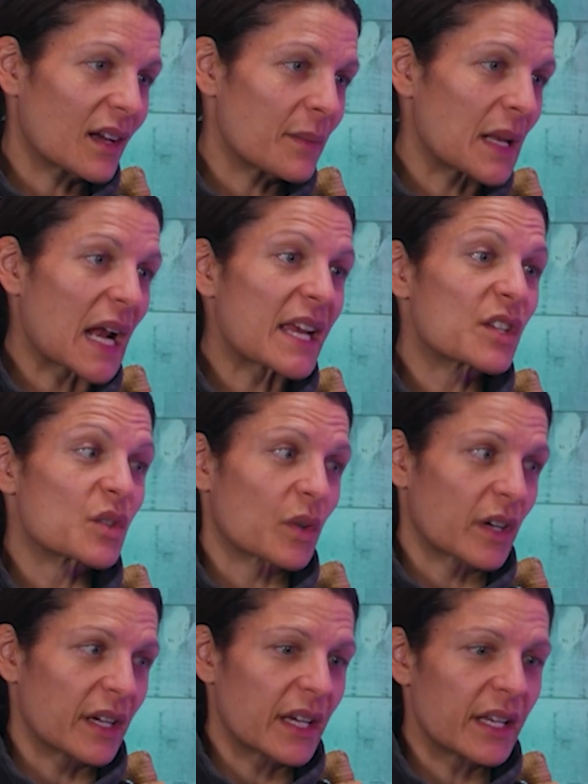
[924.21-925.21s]
I mean, I
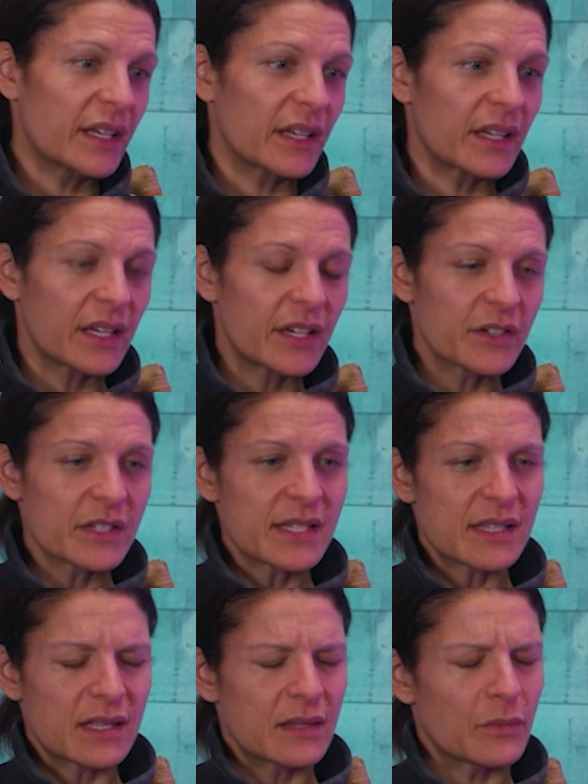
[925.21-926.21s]
adore it. And
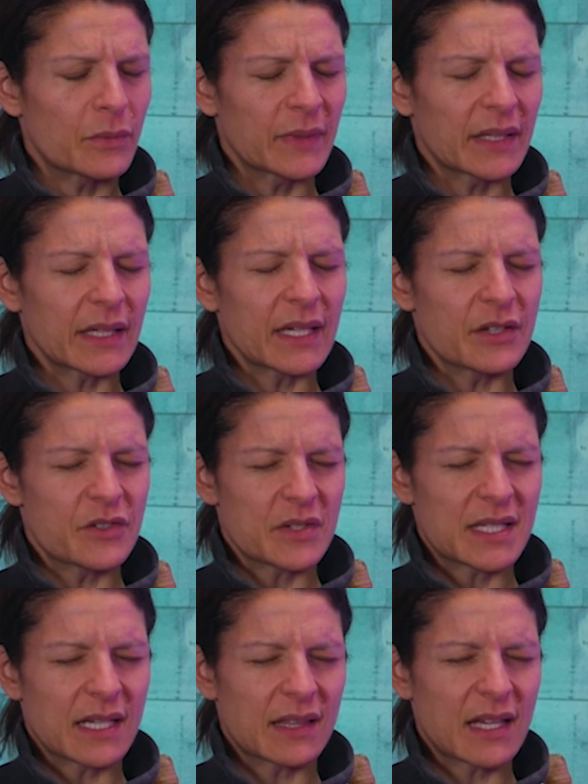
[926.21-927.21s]
here's the really
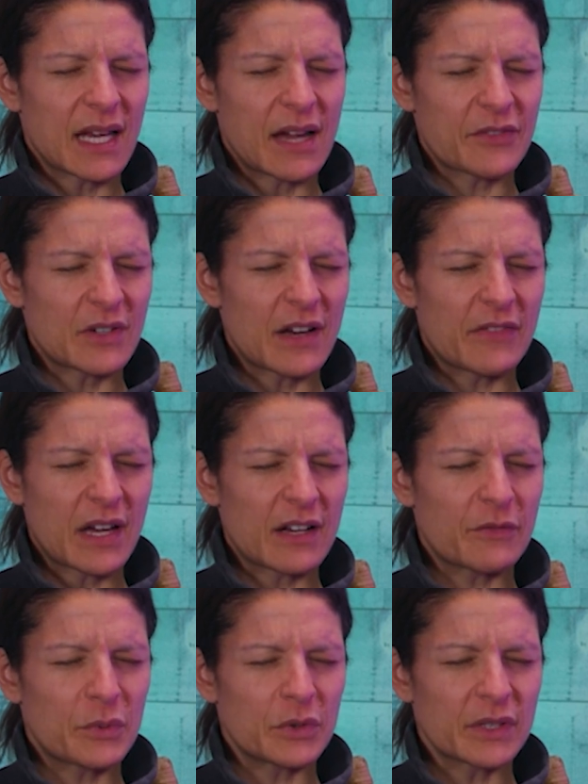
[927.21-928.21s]
interesting thing after I've kind
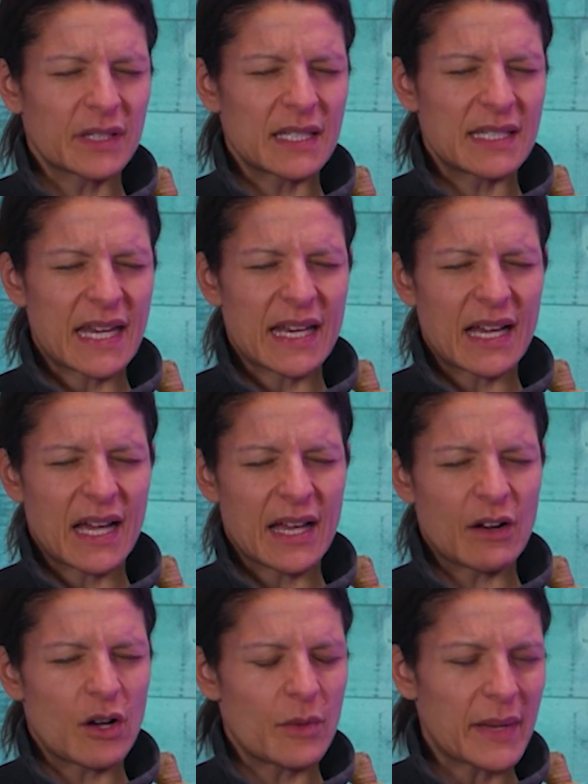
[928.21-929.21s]
of pulled the data
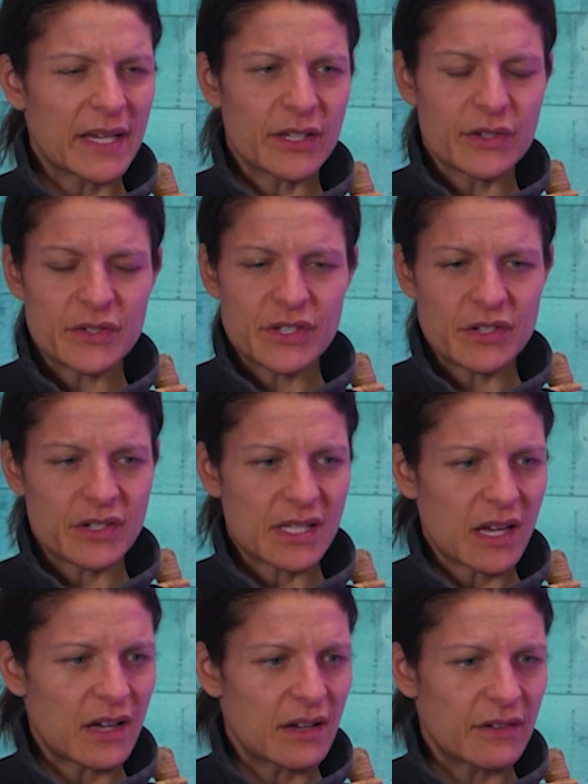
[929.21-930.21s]
on all my users
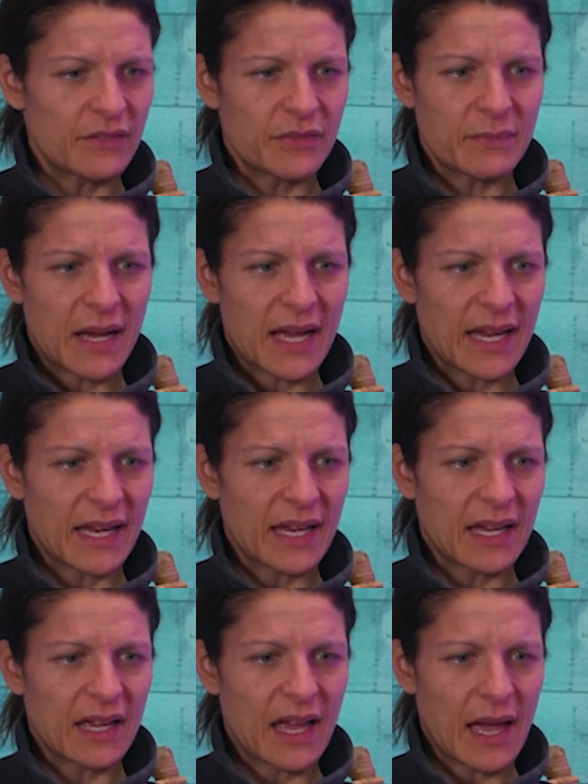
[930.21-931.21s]
of
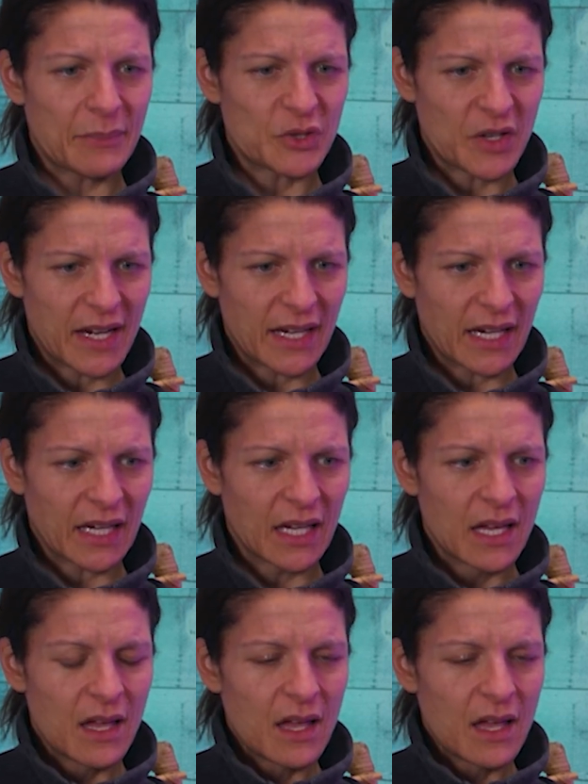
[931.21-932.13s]
my app training.